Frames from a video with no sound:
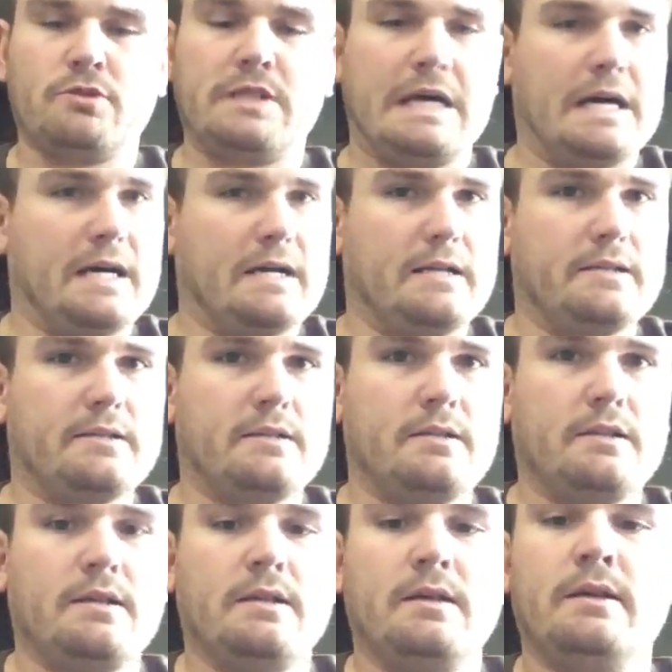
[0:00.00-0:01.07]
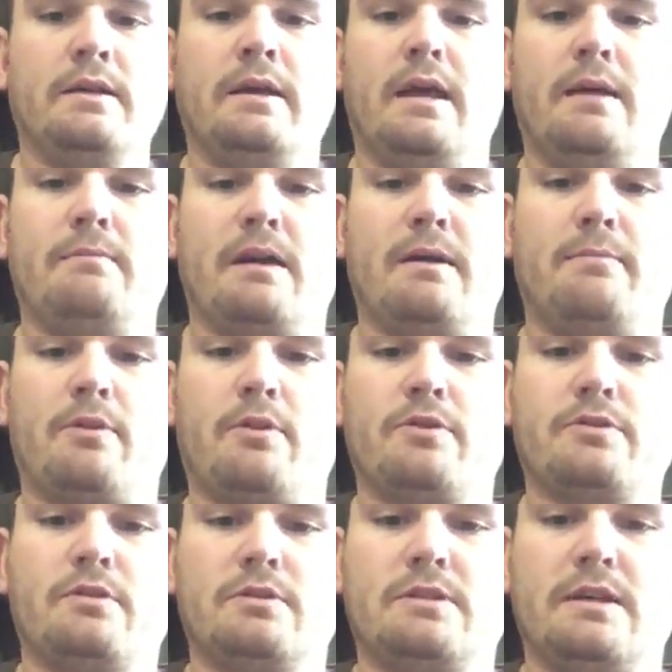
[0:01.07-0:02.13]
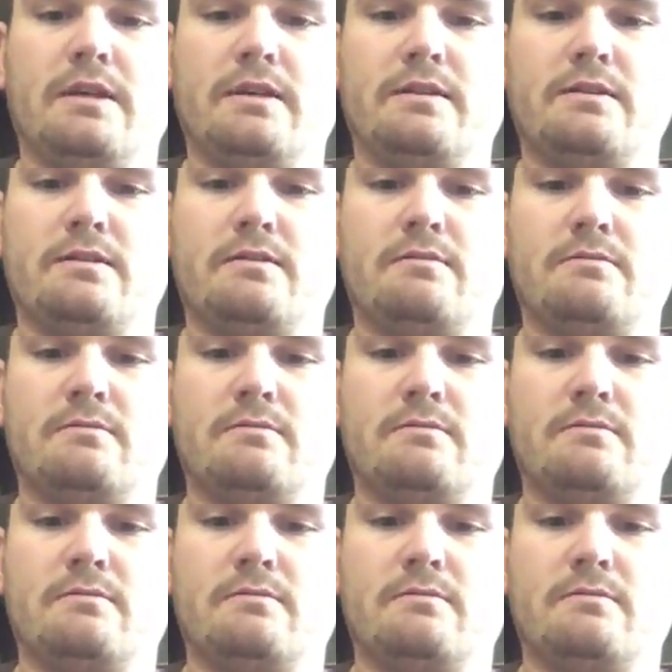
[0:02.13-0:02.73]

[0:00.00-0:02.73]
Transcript: ties and my personal ties.